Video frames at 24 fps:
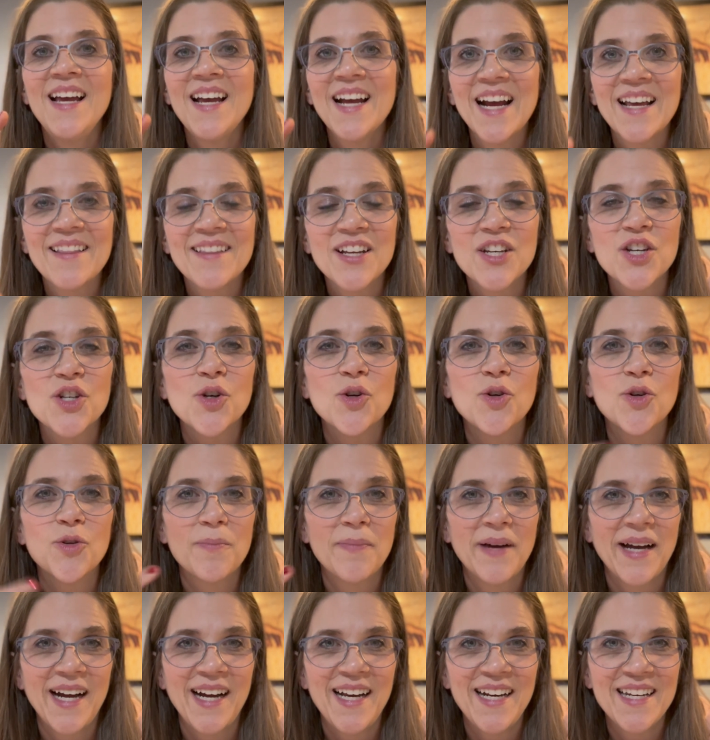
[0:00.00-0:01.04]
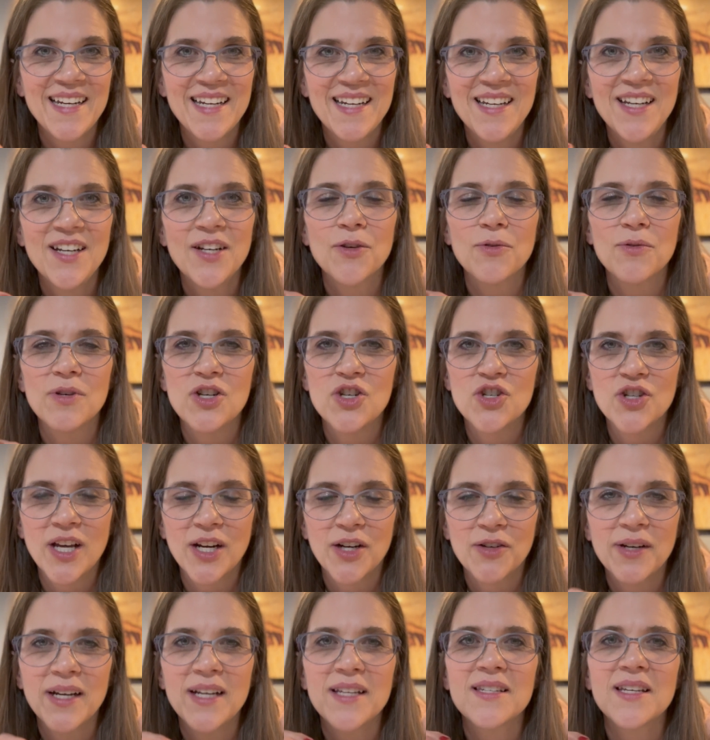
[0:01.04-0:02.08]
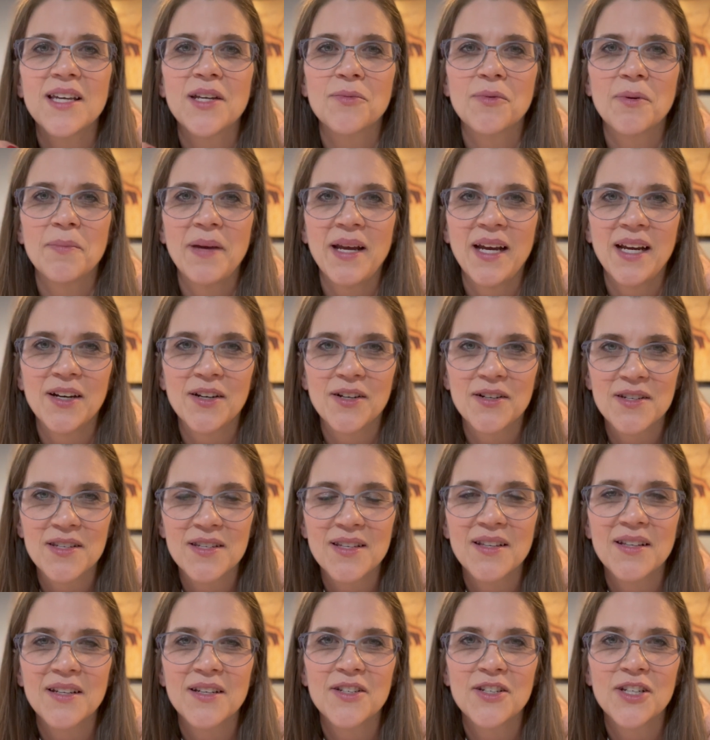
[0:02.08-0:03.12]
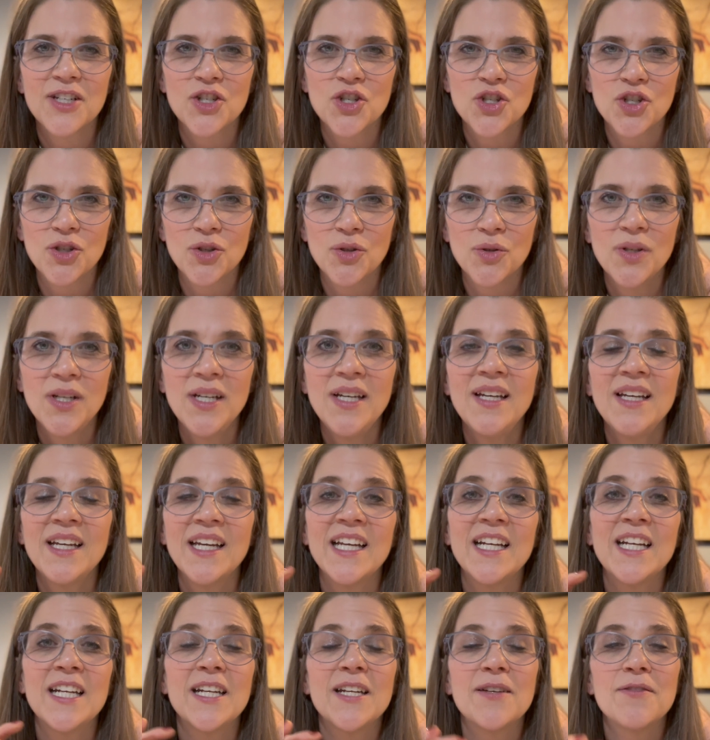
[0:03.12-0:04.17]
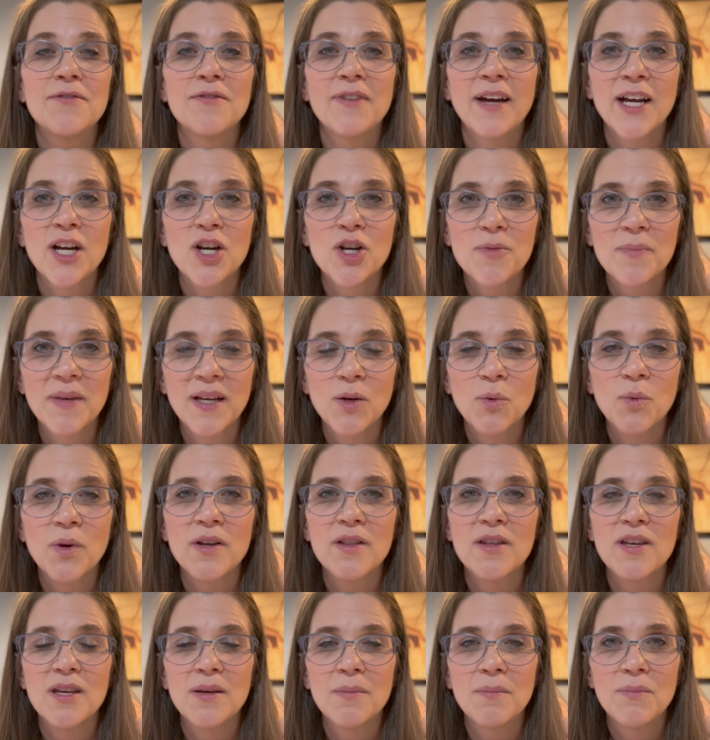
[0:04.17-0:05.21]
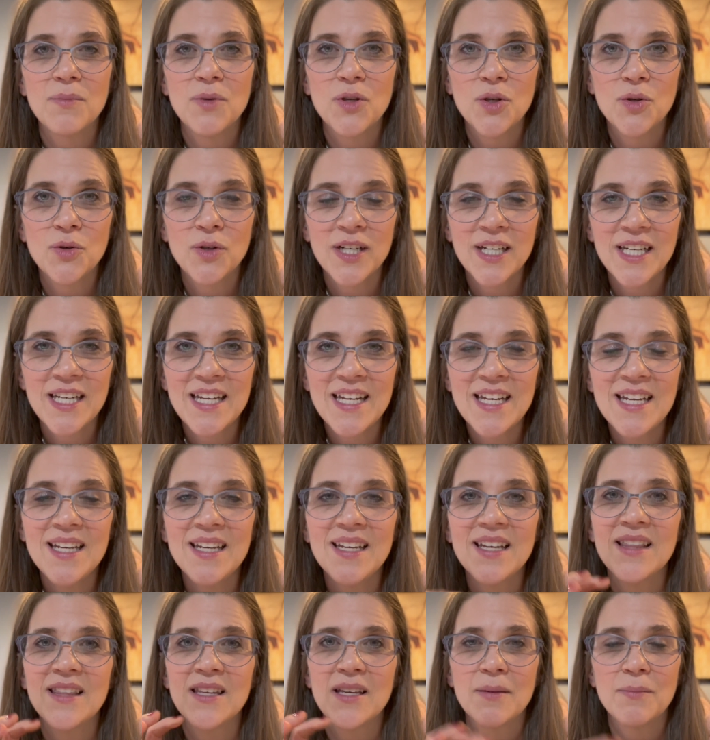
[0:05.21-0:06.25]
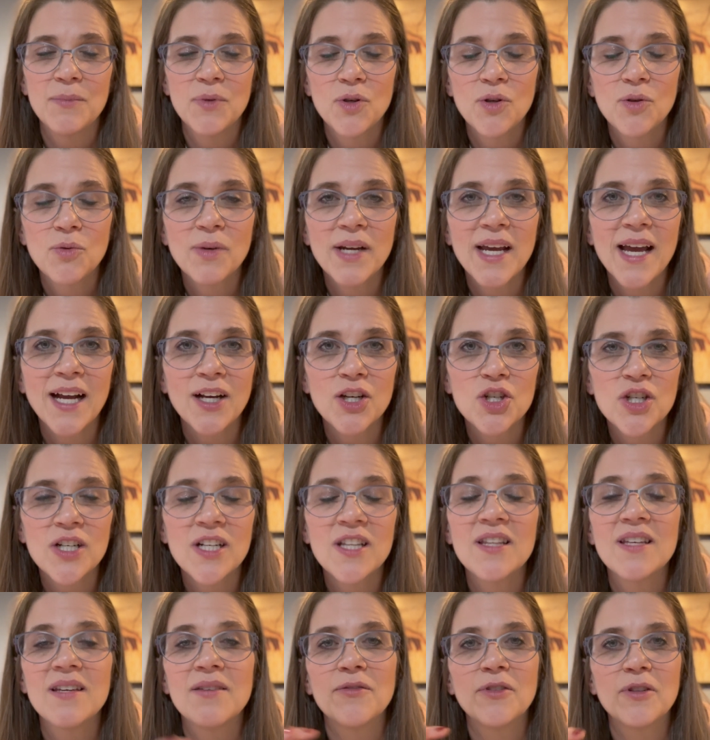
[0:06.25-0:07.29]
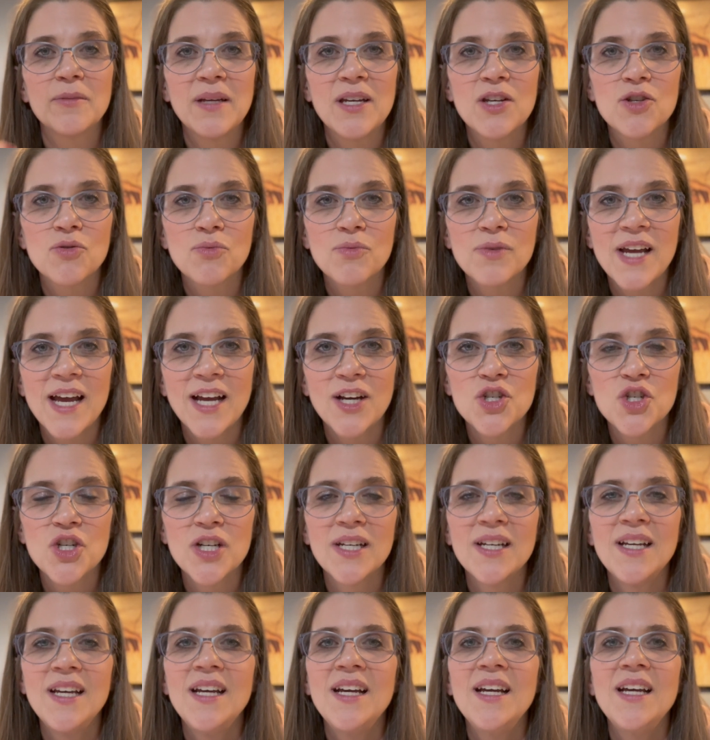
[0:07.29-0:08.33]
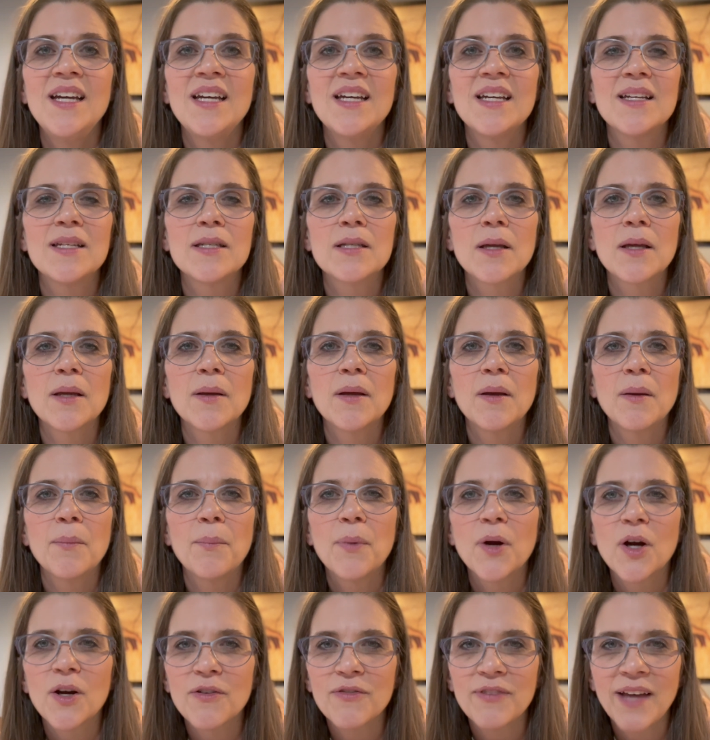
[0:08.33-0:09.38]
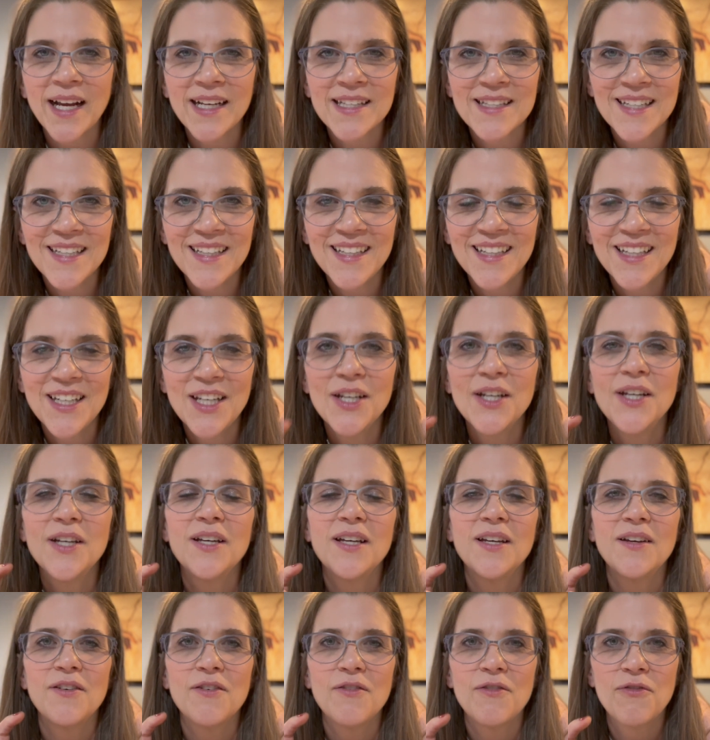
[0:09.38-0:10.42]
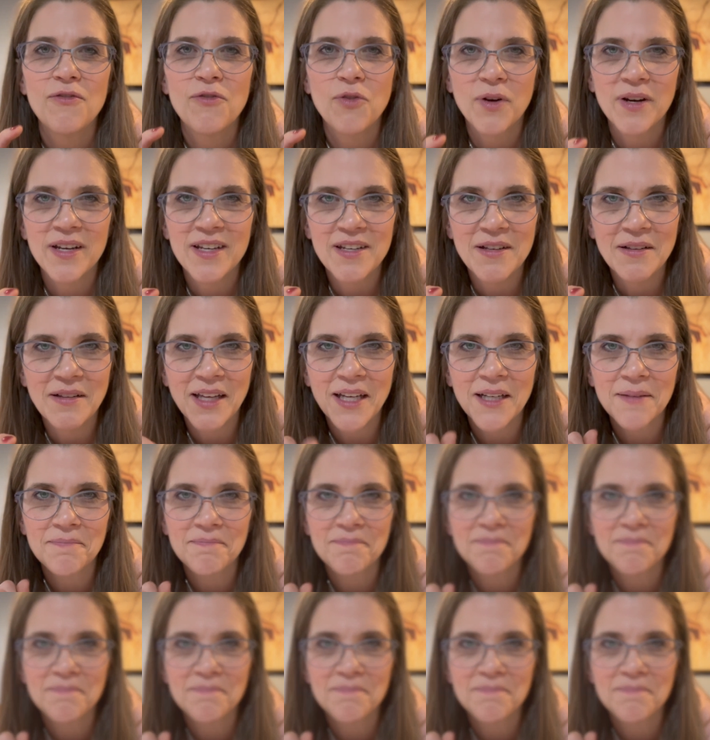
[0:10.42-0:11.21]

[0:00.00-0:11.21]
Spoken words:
And then your own body regenerates and repairs the tissue in an environment where the immunity and the immune reaction and the inflammation reaction is perfected for healing.